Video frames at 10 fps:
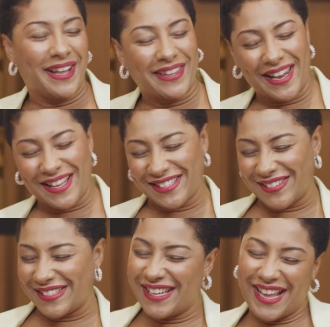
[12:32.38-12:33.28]
that S
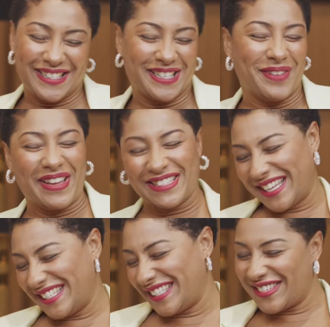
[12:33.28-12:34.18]
with it so much
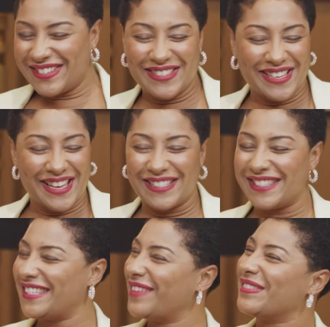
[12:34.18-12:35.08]
as, oh yes,
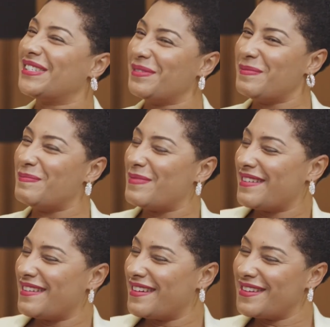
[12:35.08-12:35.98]
I'm a
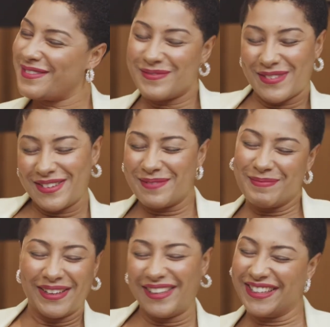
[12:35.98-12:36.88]

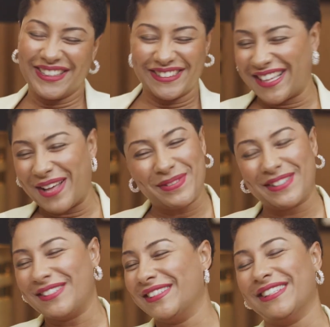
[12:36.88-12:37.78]
superwoman.
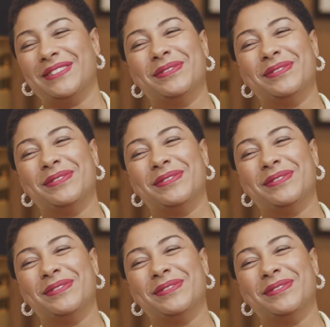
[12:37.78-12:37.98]
Absolutely.